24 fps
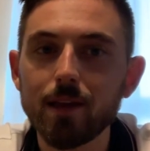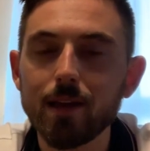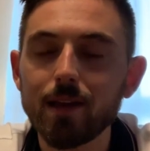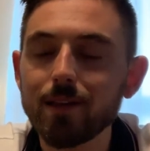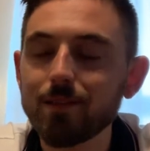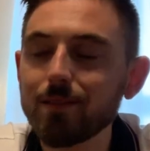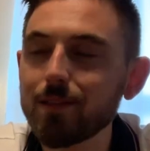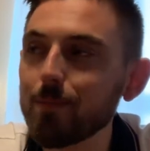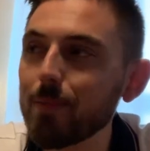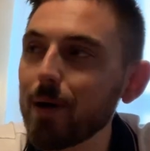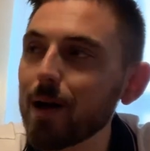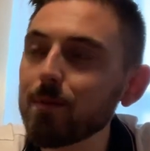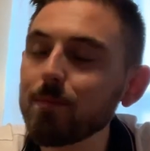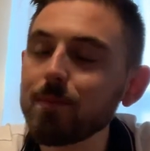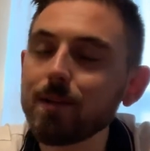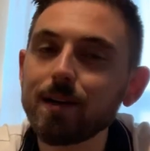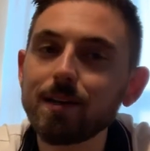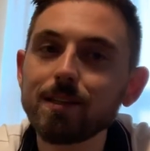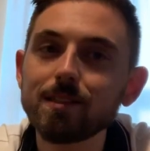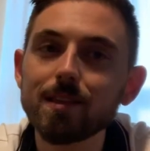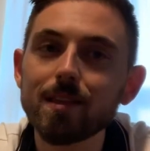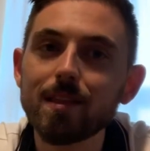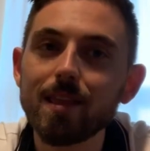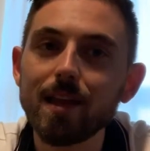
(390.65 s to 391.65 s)
And the bottom line
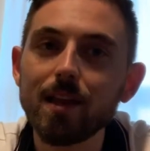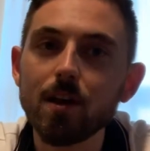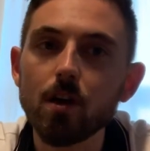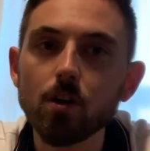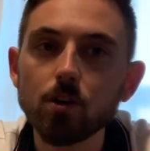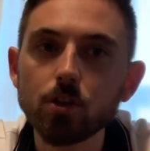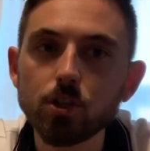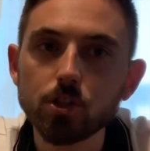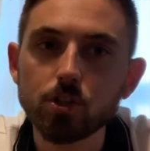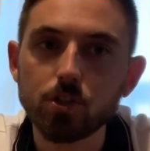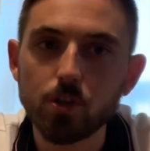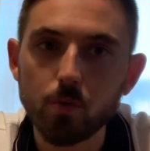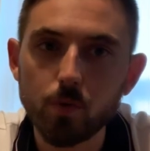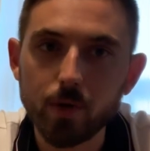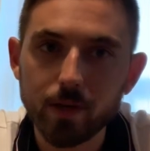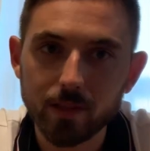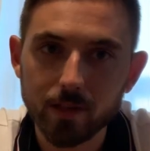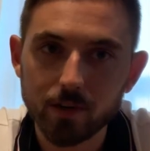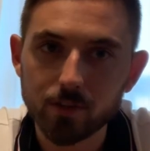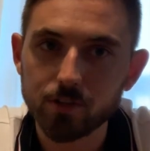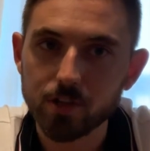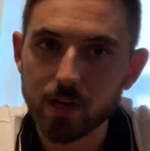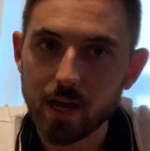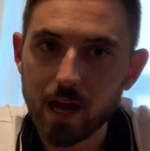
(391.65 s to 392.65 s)
is they are just doing
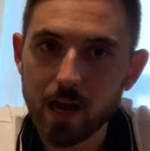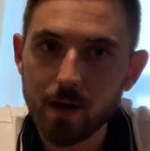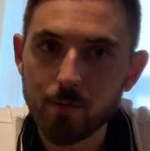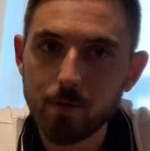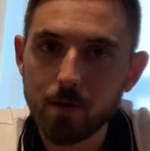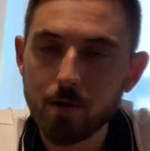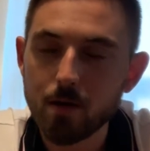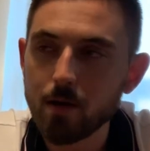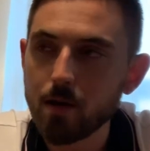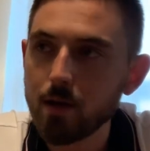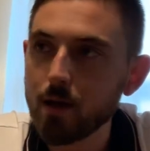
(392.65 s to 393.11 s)
their job.